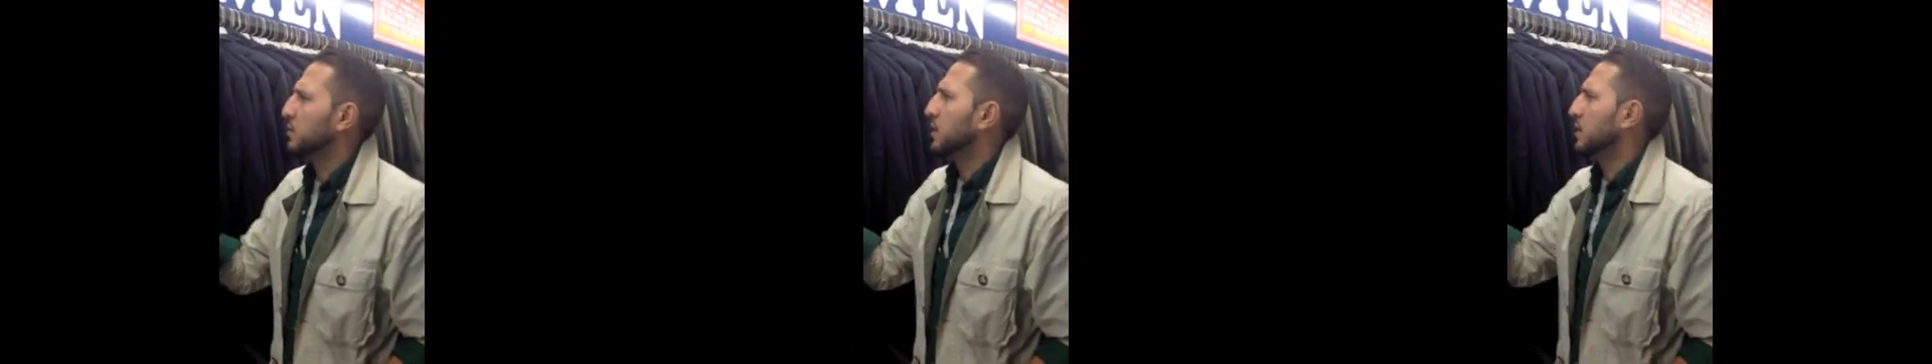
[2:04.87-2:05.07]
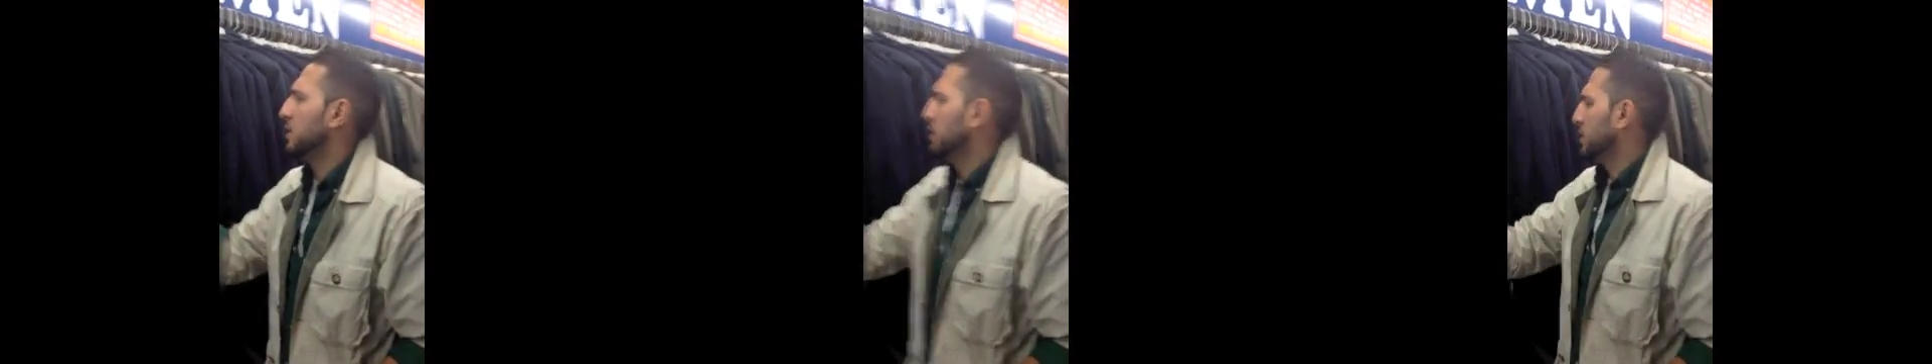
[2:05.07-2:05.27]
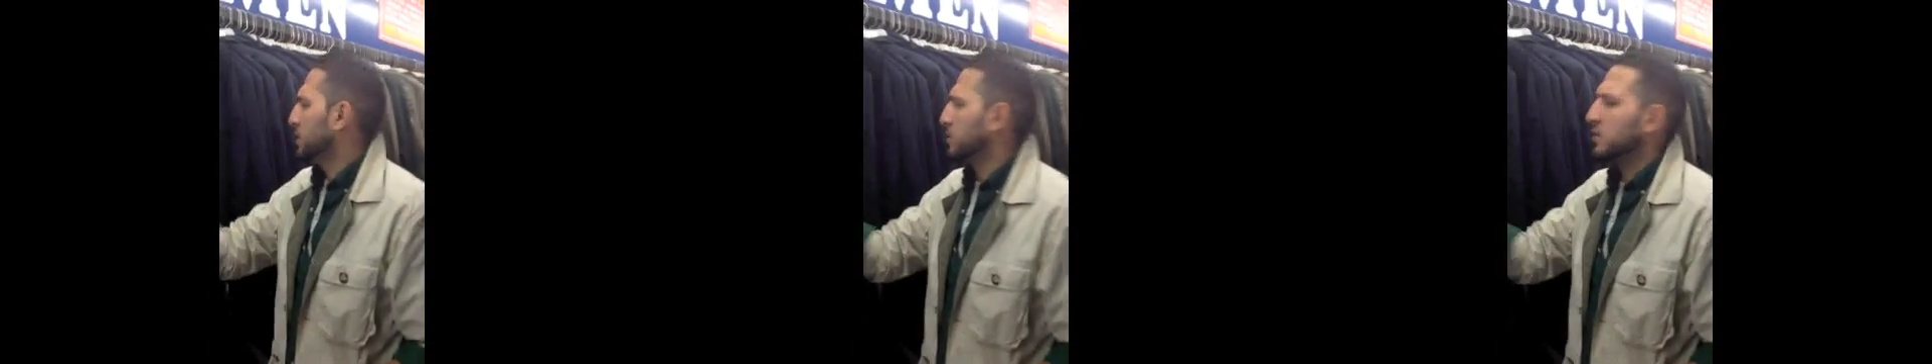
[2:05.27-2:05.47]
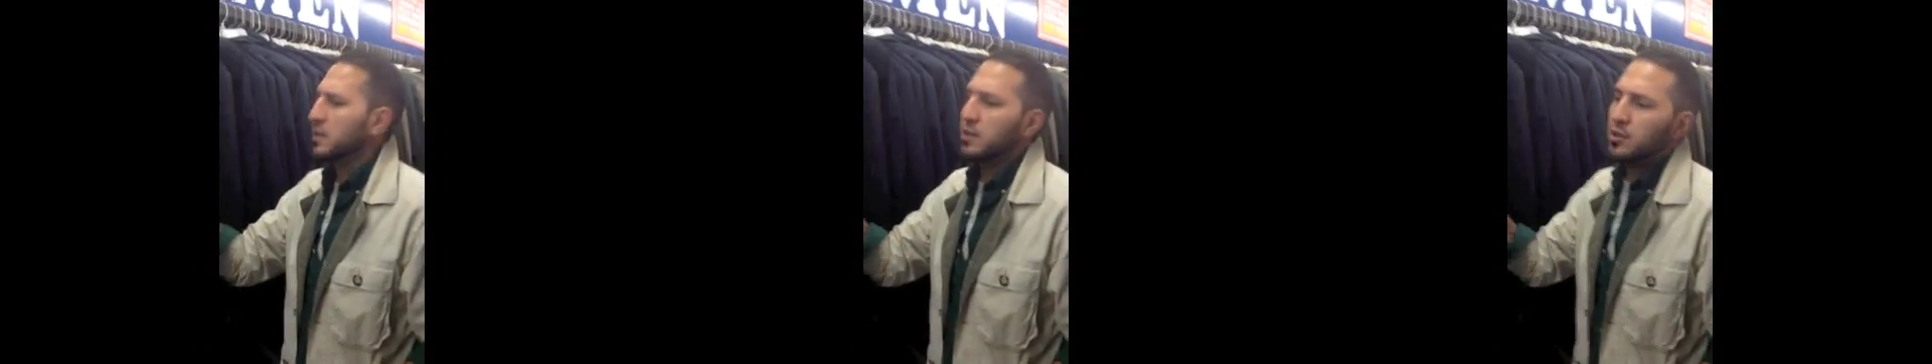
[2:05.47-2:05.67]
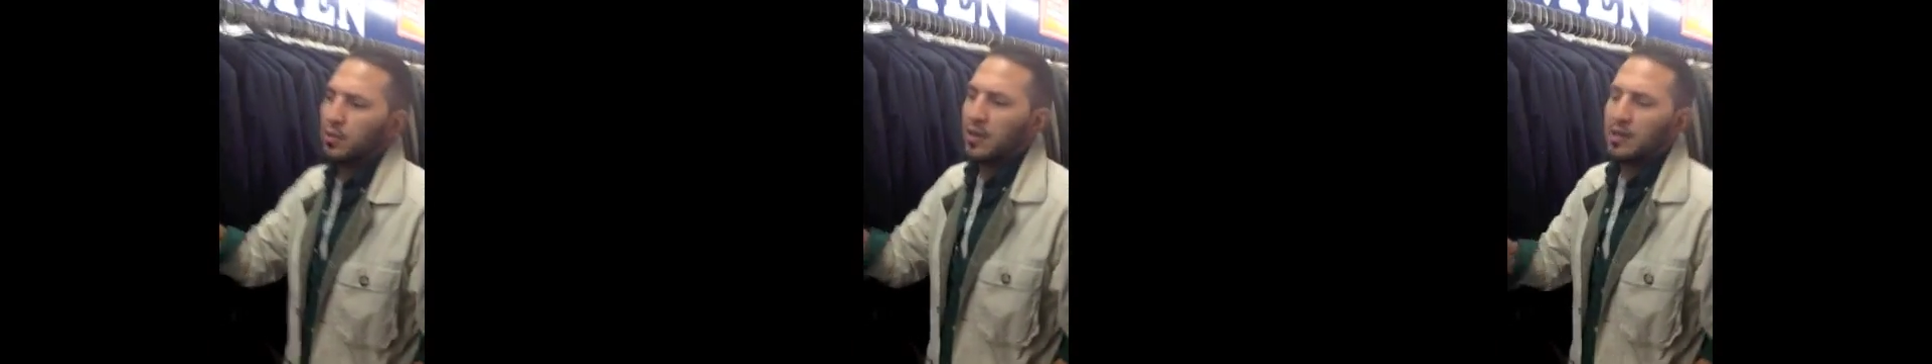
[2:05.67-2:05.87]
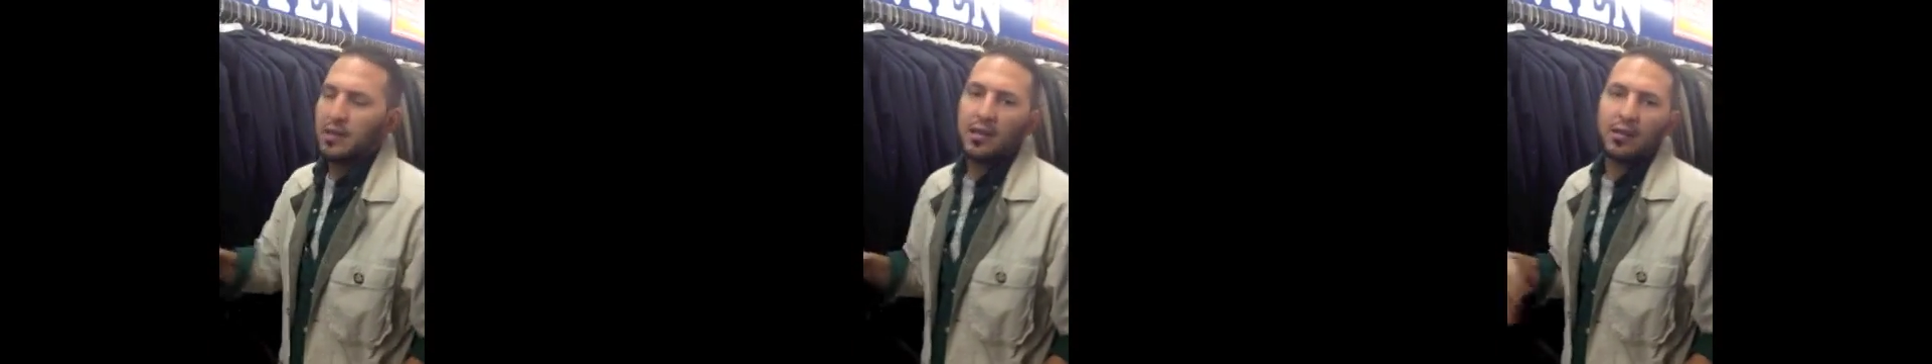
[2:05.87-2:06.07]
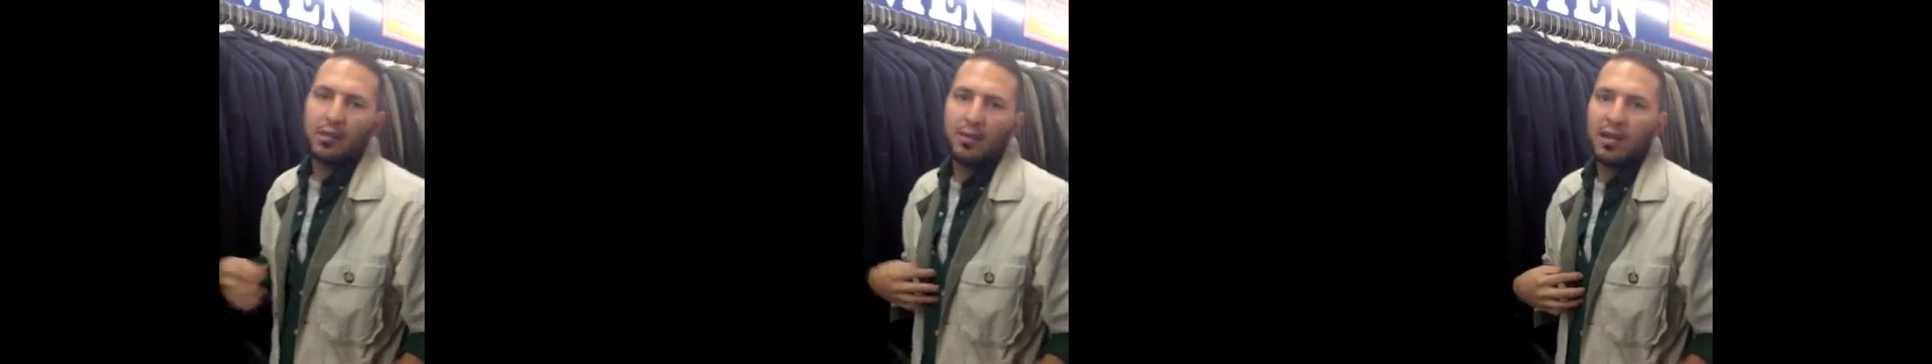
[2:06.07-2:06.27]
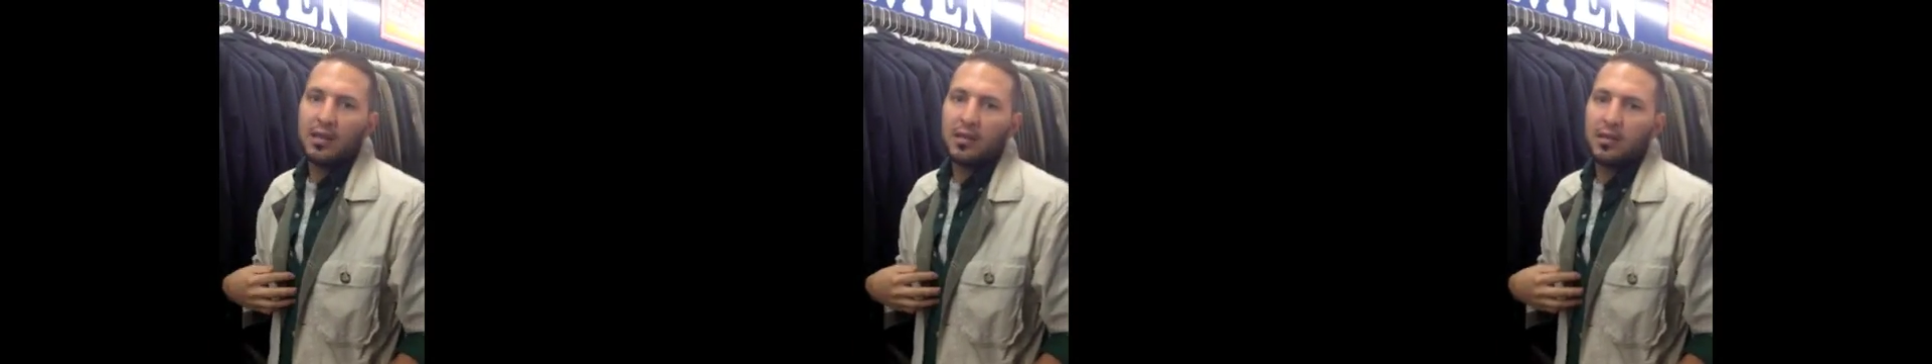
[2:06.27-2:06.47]
but usually 2 buttons,
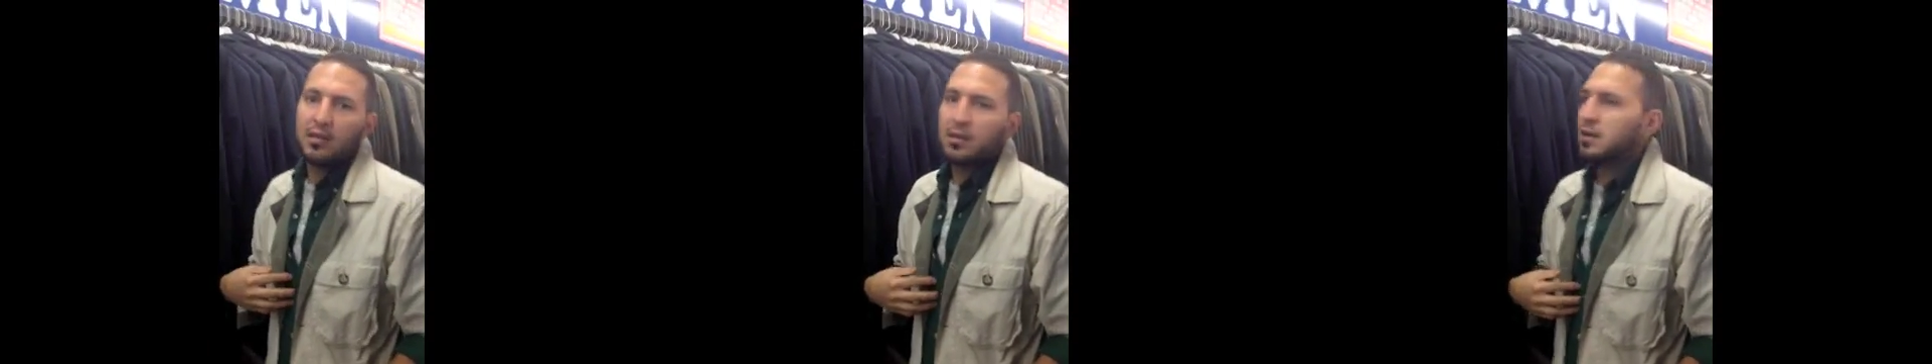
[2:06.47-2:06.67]
3 buttons.